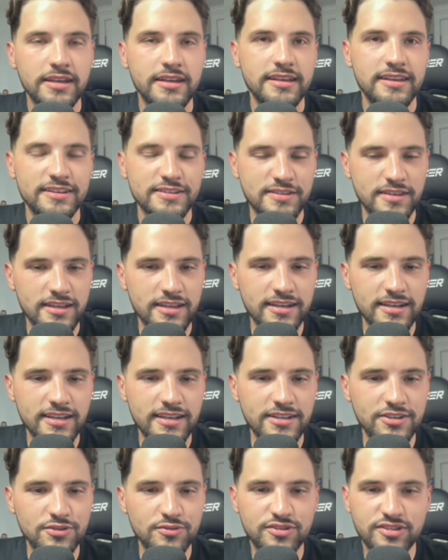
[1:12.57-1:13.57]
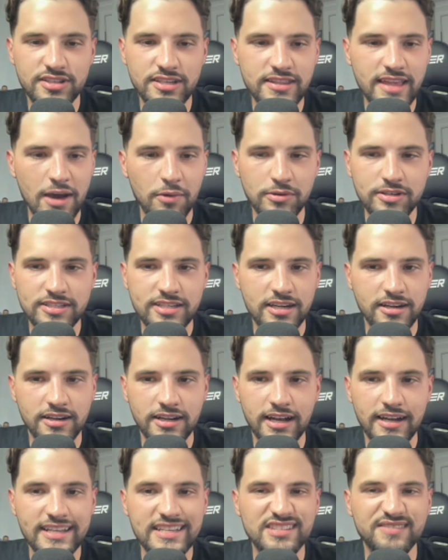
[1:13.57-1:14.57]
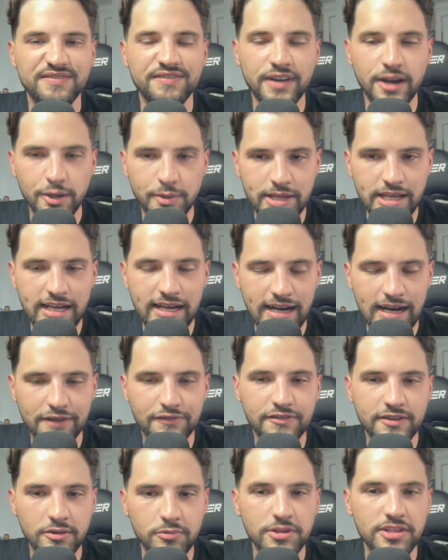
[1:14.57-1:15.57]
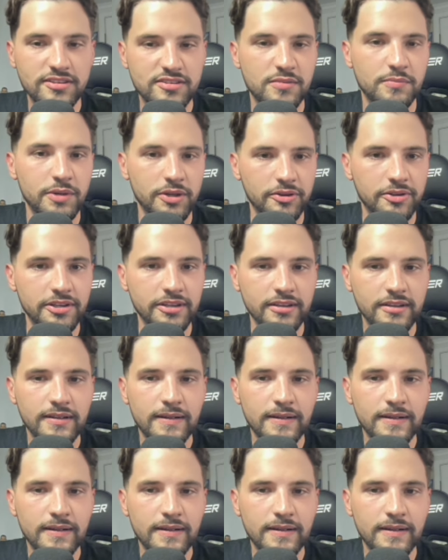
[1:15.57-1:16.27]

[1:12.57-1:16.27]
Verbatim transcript: His and, and you see that with Terrion. He's very confident with his ability.